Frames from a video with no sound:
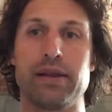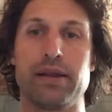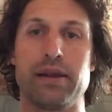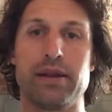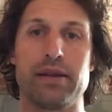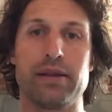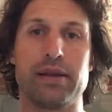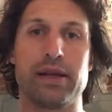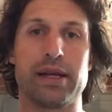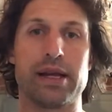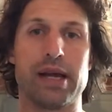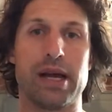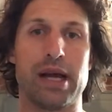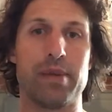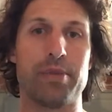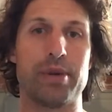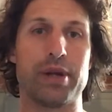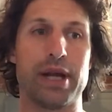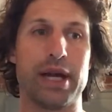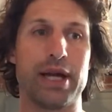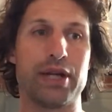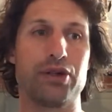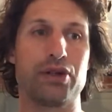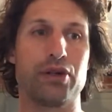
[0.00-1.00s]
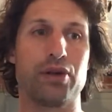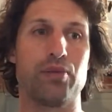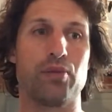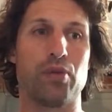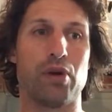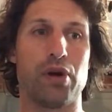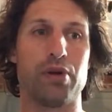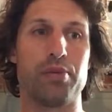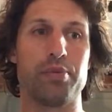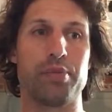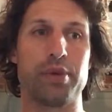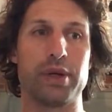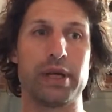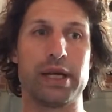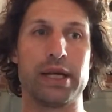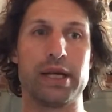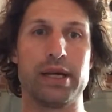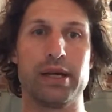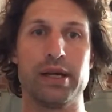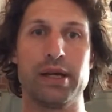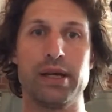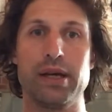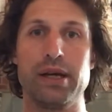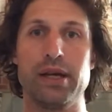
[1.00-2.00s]
the carbonation won't be
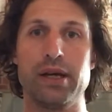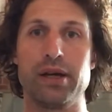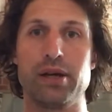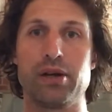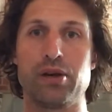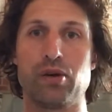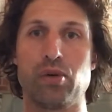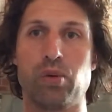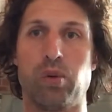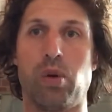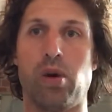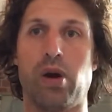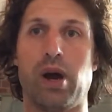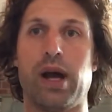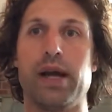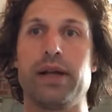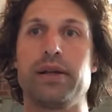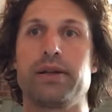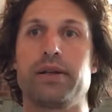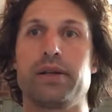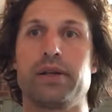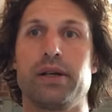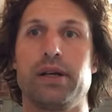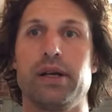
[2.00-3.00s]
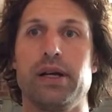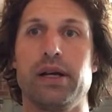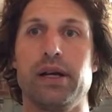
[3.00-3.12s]
quite